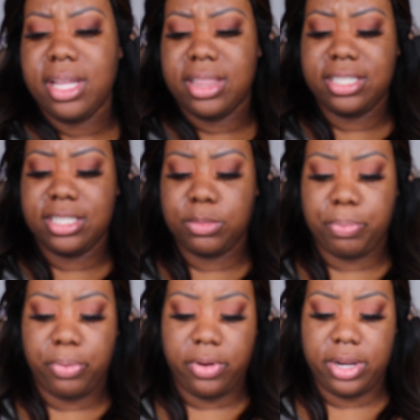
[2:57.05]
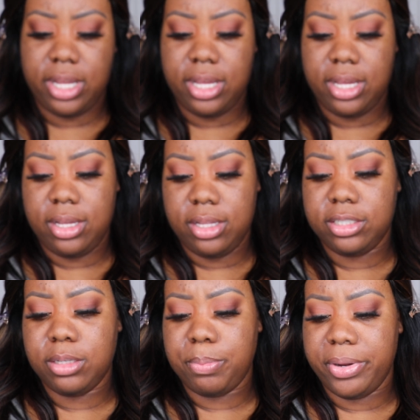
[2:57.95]
This is pretty, this
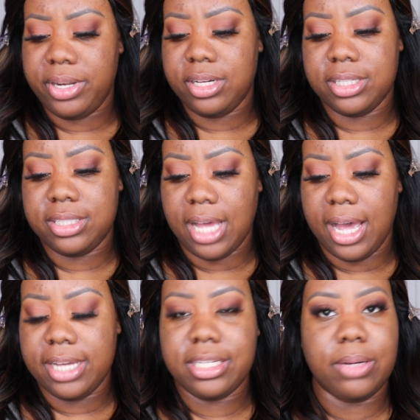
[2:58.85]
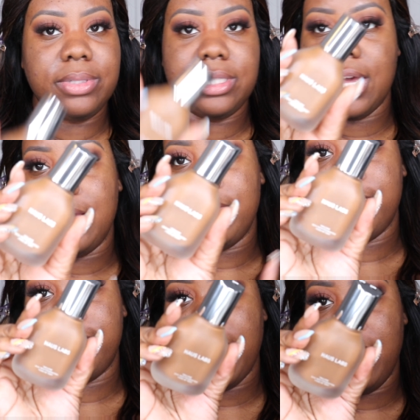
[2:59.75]
is a pretty good size, I would say.
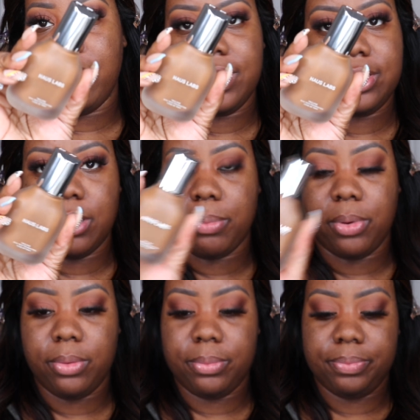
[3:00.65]
Very simple.